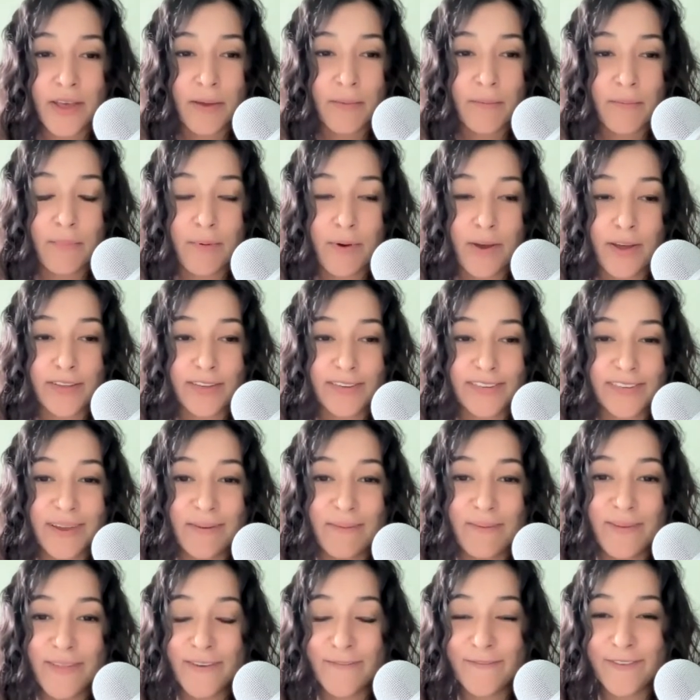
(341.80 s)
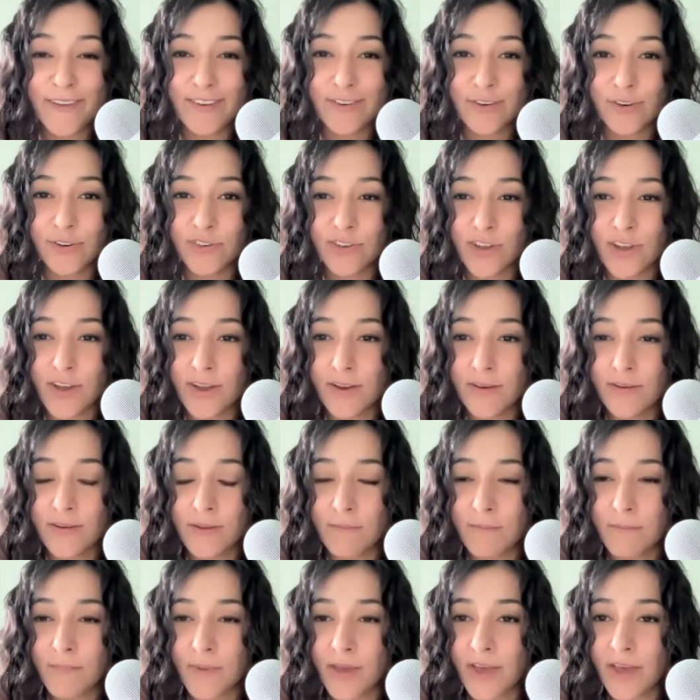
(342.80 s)
but some of the features on
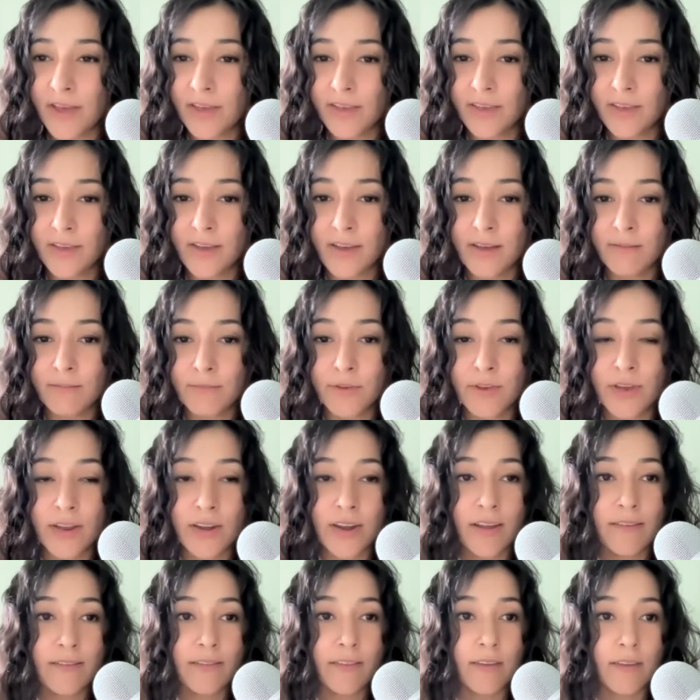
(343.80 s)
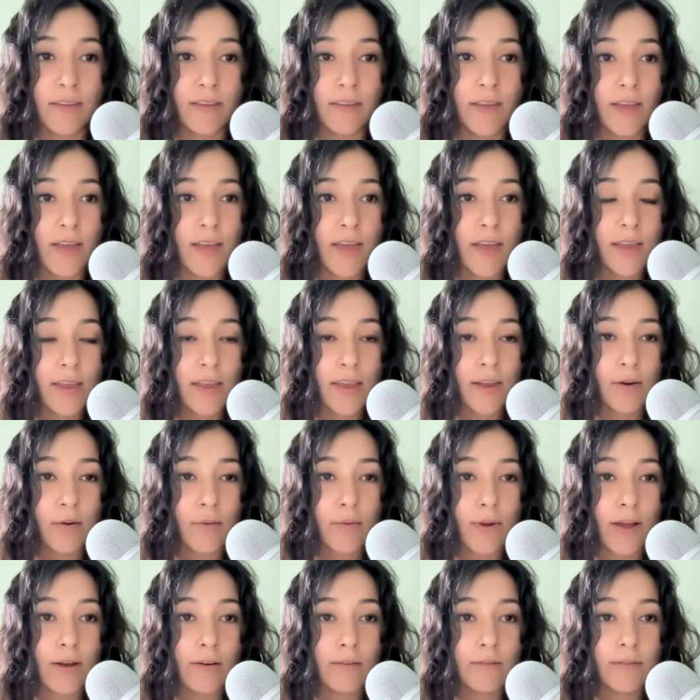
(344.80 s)
Mac, you kind of have to get
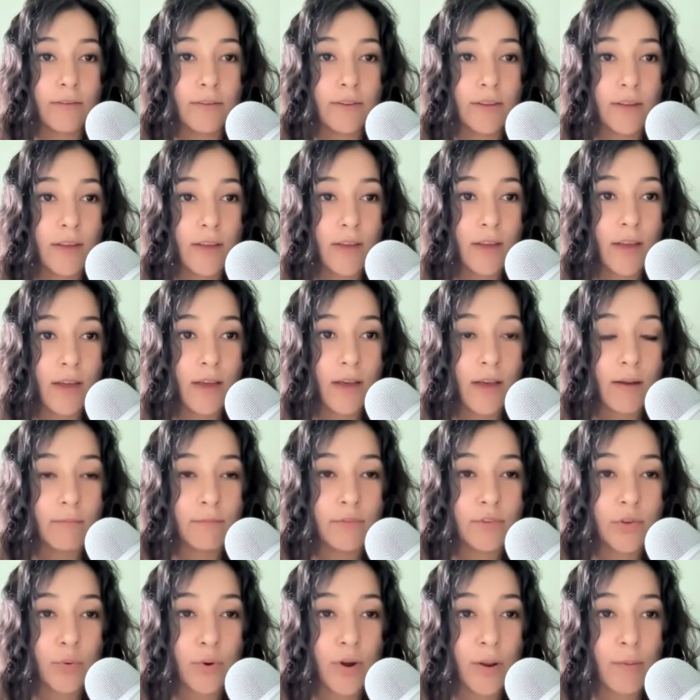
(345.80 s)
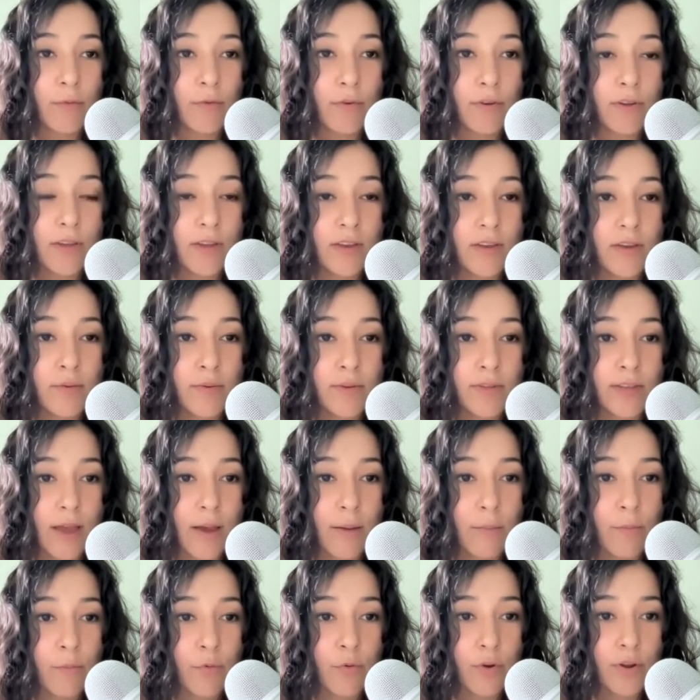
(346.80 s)
around. So what I'm going to do is
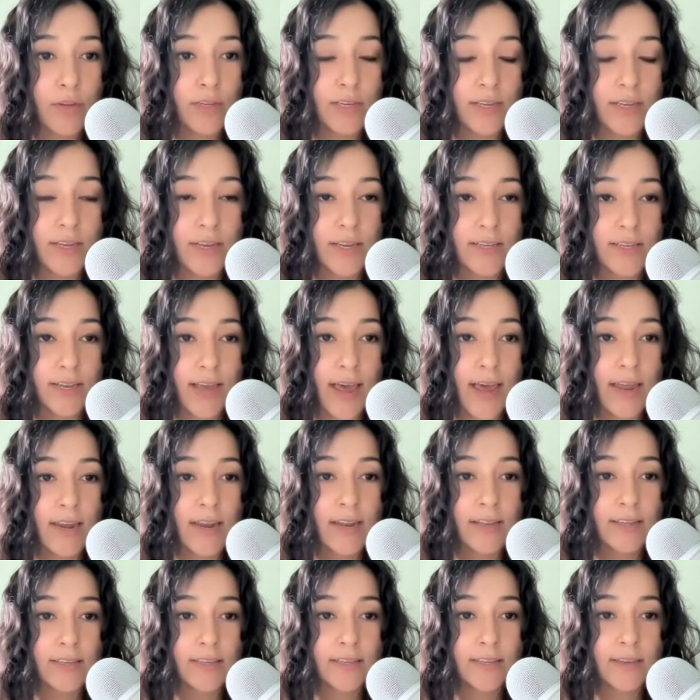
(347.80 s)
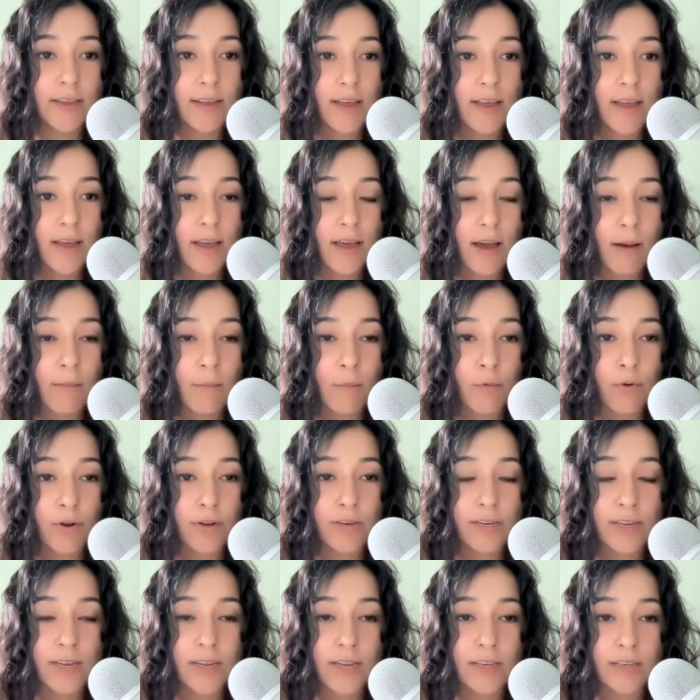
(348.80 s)
I'm going to hit edit. I'm going
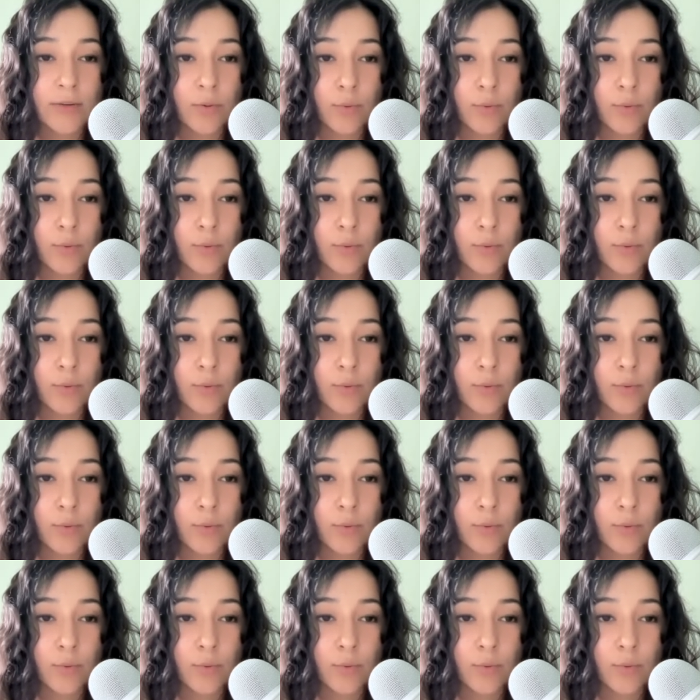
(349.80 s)
to hit